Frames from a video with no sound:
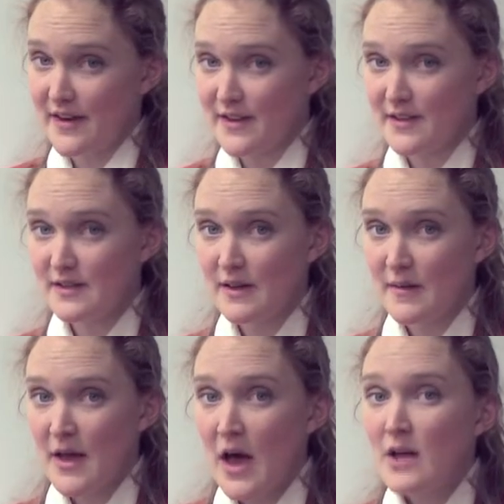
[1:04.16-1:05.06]
areas,
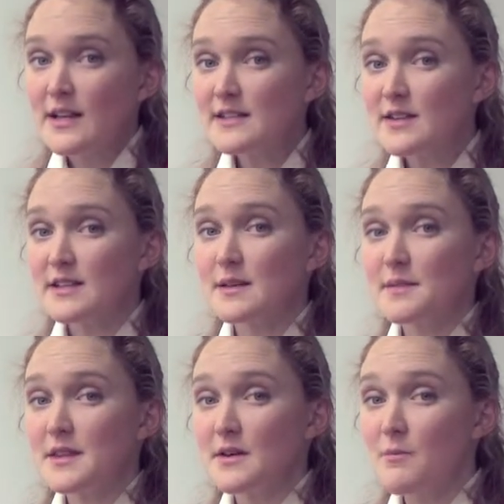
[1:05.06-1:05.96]
let's look at
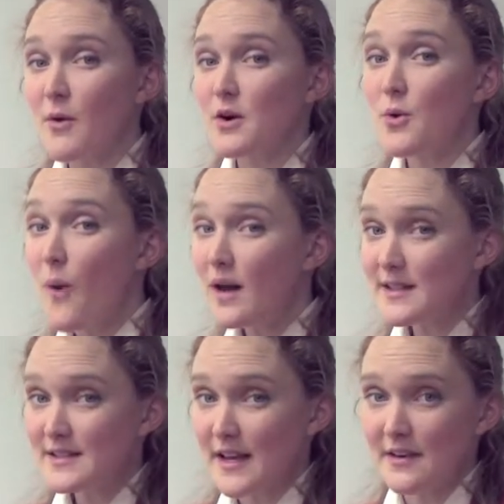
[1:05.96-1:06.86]
some of the more
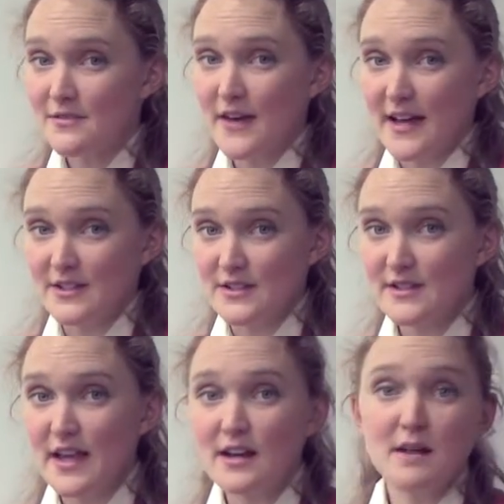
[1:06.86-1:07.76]
qualitative
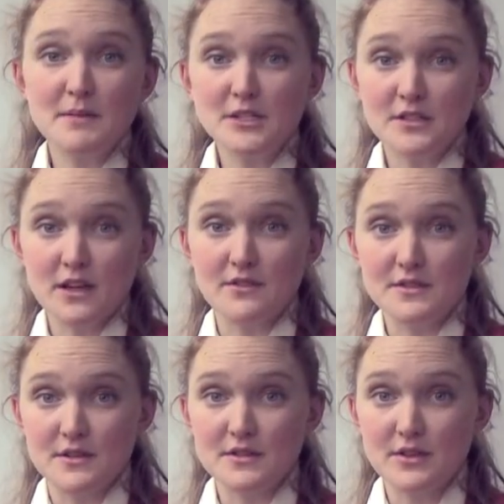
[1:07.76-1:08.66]
factors that an admissions
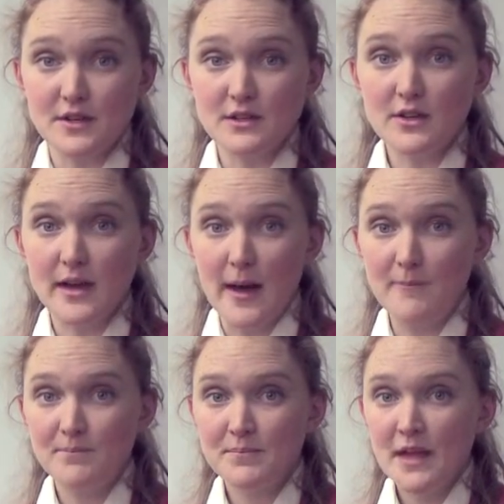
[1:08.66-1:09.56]
officer is going to look at.